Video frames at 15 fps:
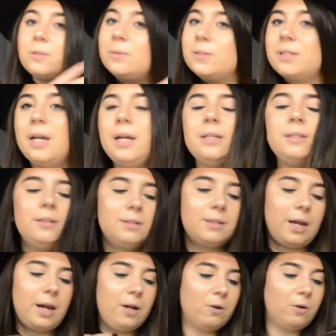was Casey's
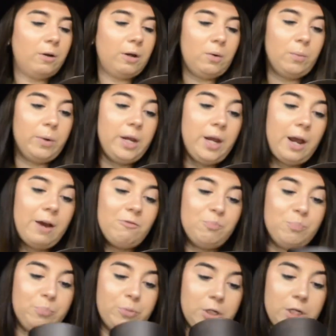candle, and we have
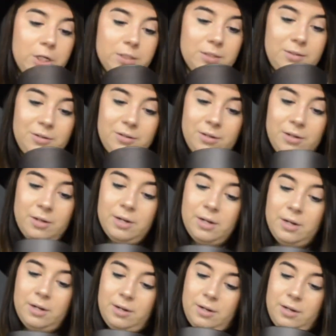burnt
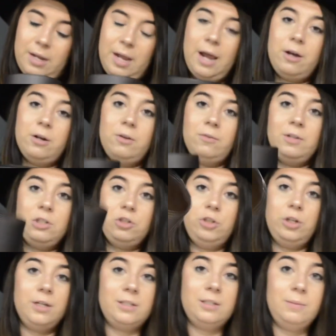out of it
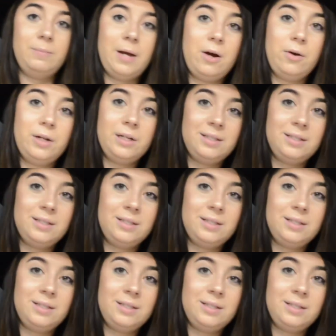just about.